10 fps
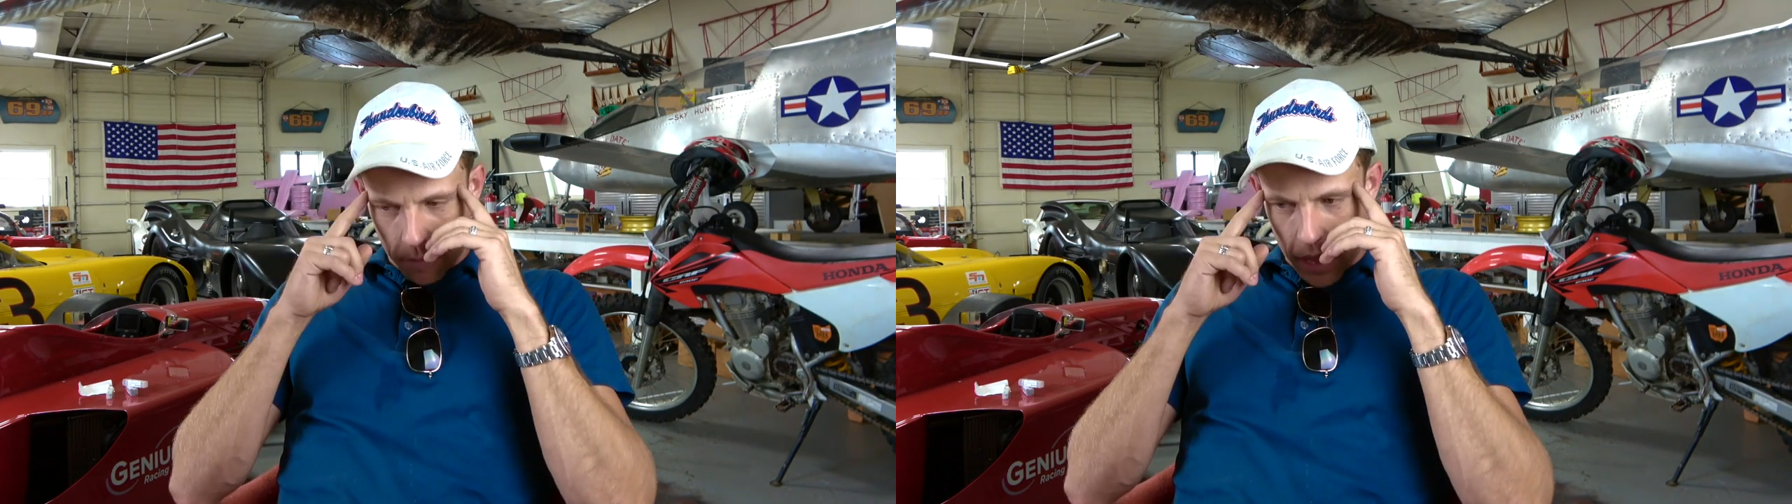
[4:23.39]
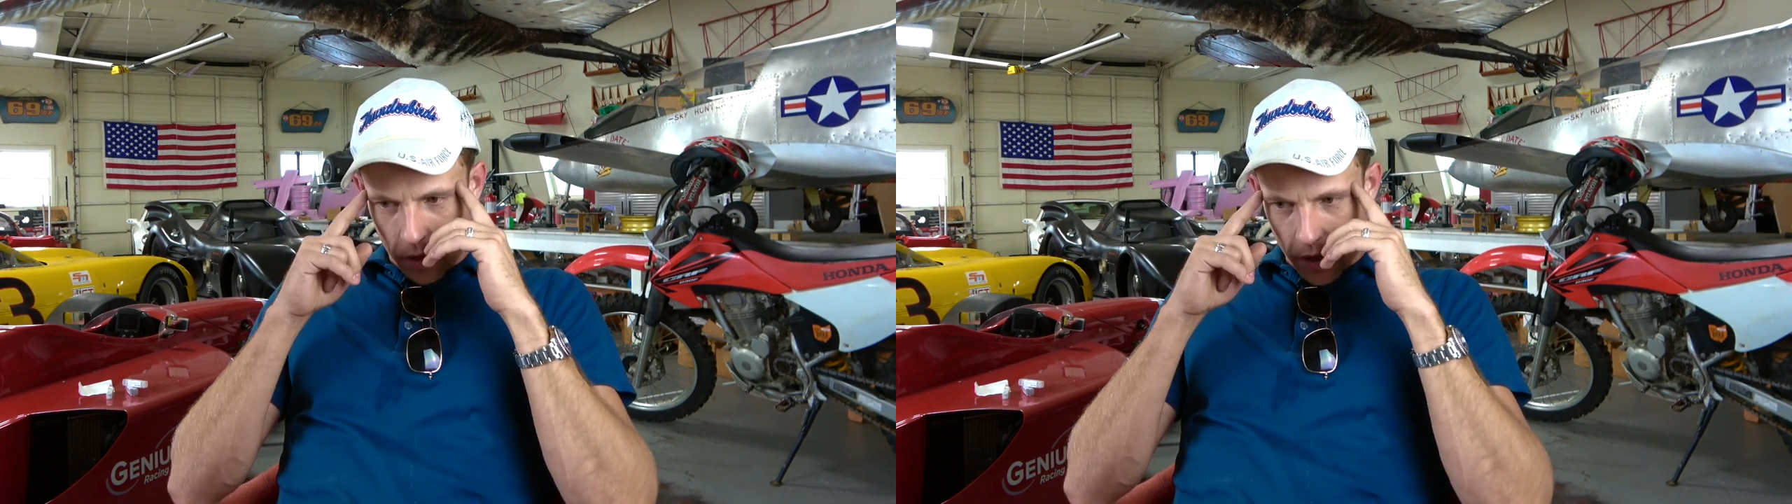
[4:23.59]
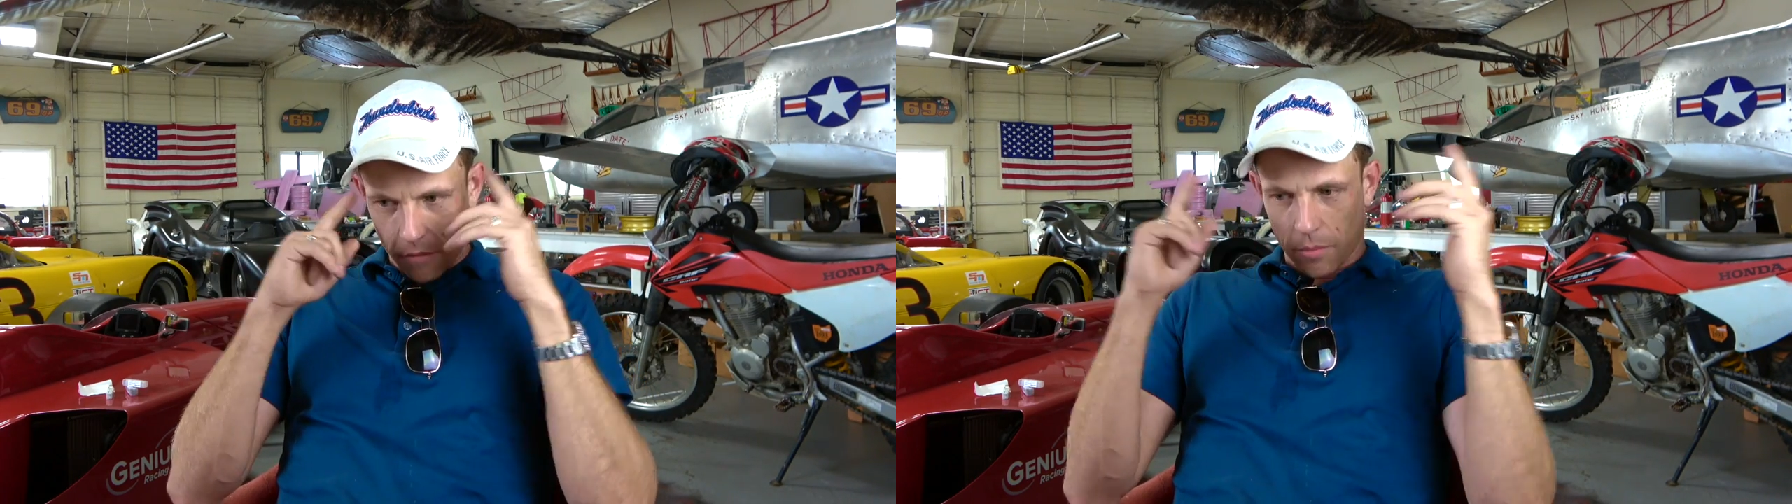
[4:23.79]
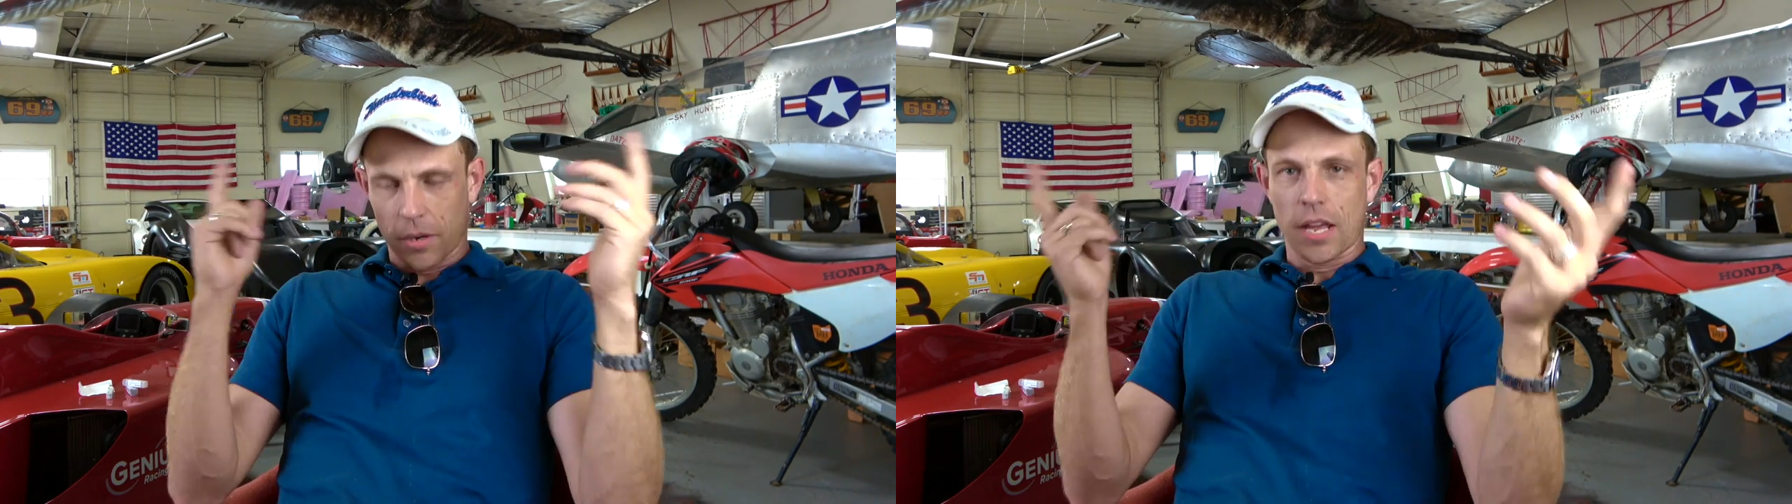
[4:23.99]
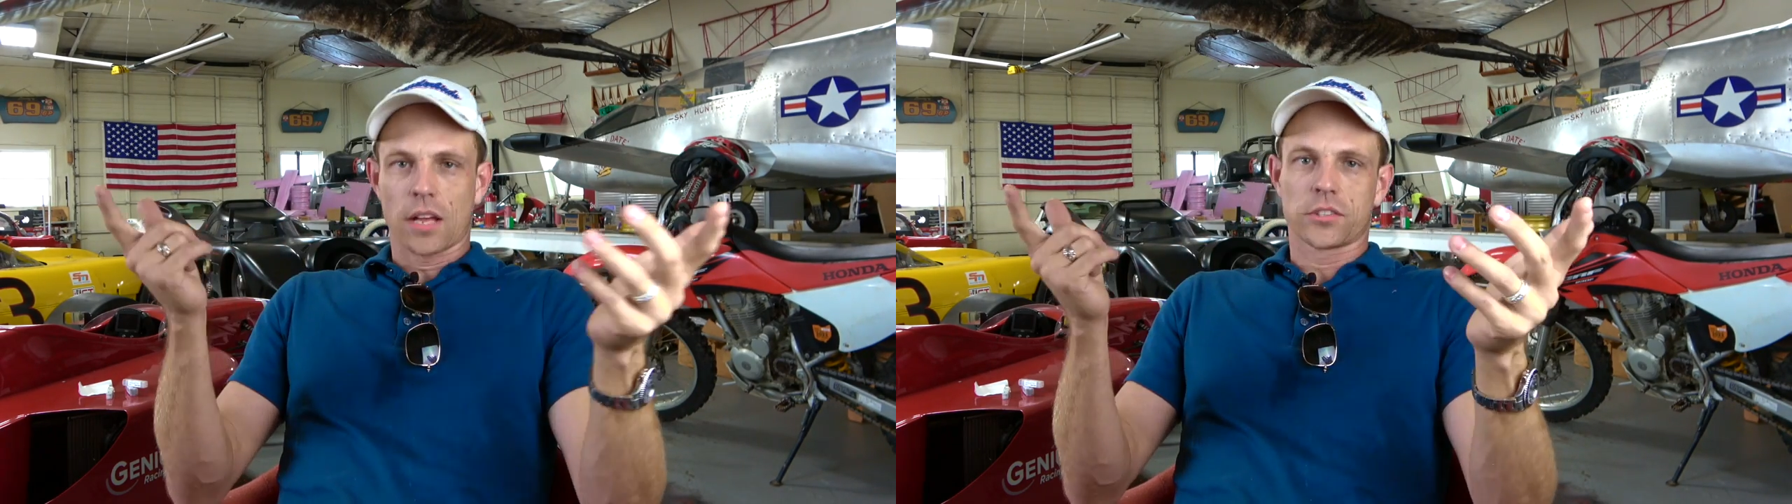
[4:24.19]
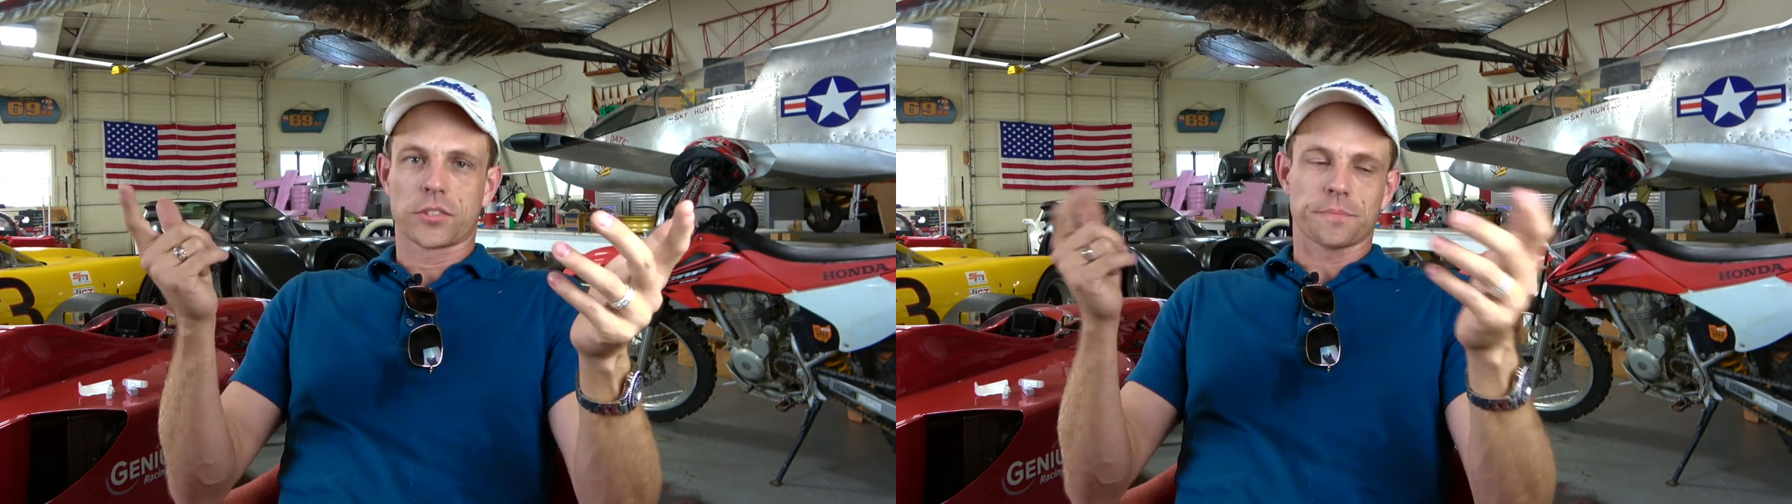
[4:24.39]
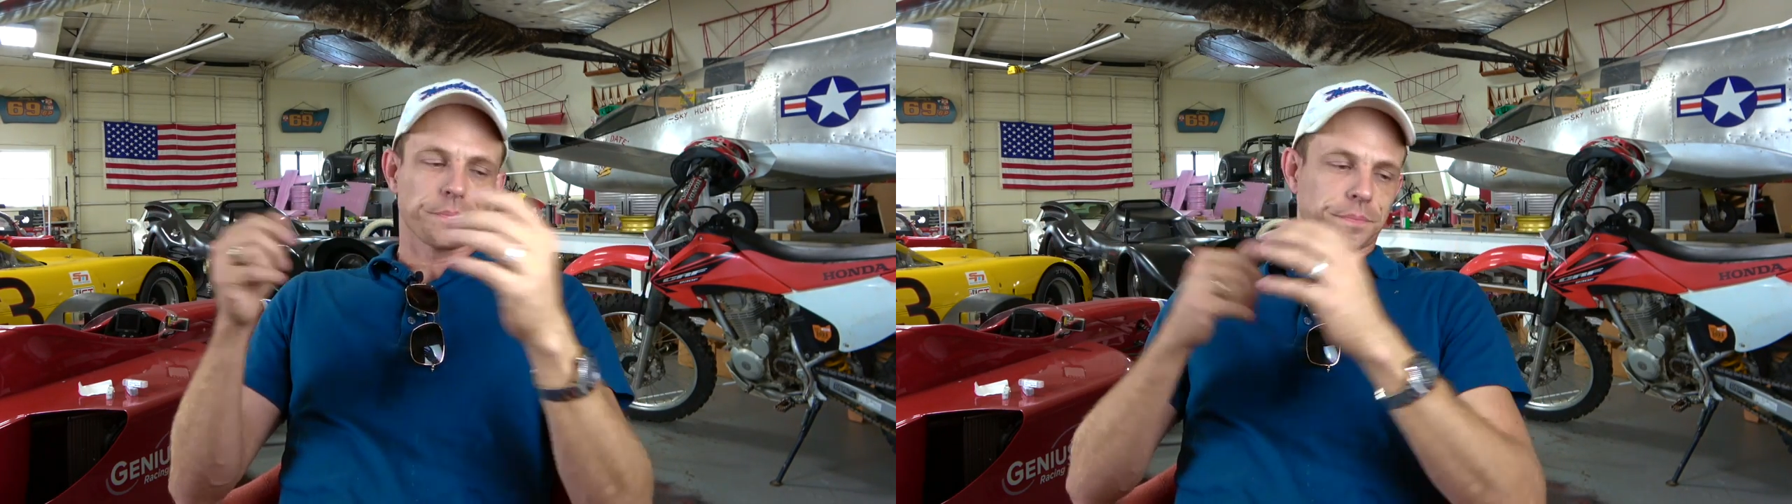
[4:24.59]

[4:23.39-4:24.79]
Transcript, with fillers: about everybody else